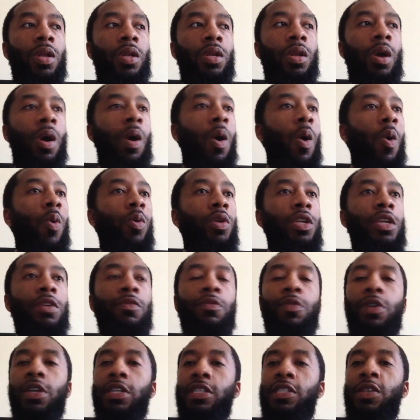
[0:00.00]
the only
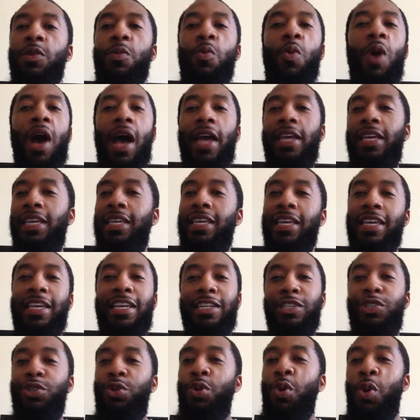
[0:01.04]
reason why he can
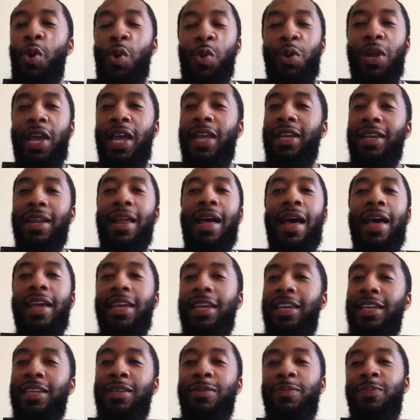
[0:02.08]
control that
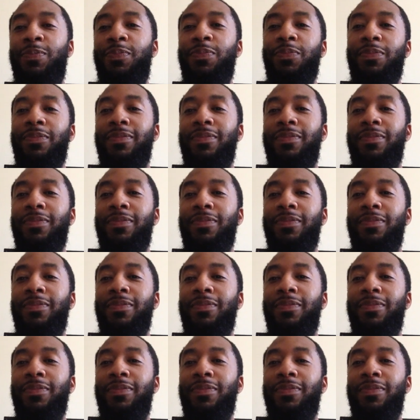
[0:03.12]
lion